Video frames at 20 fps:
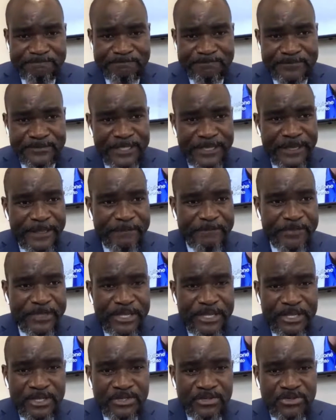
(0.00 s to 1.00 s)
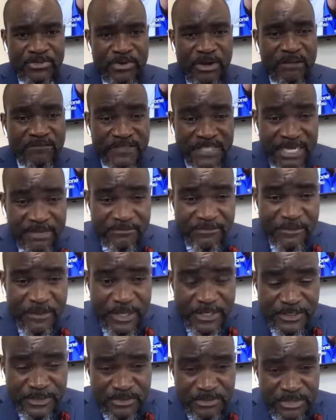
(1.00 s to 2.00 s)
Okay? Do you have time for us
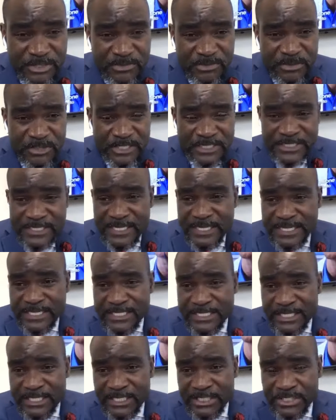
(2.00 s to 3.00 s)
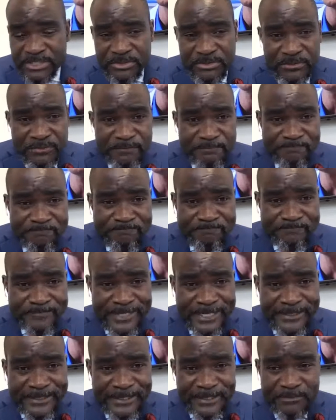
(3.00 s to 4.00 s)
to deal with the second issue?
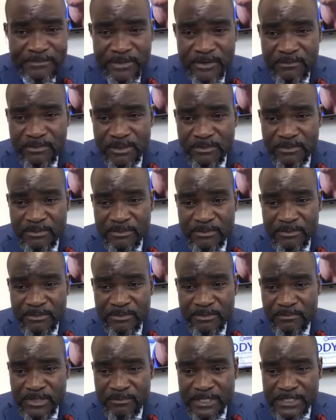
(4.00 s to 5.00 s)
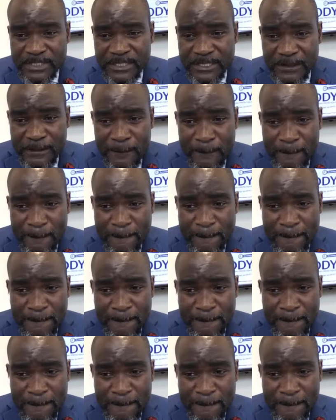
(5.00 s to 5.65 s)
That is a problem with Bill number 10.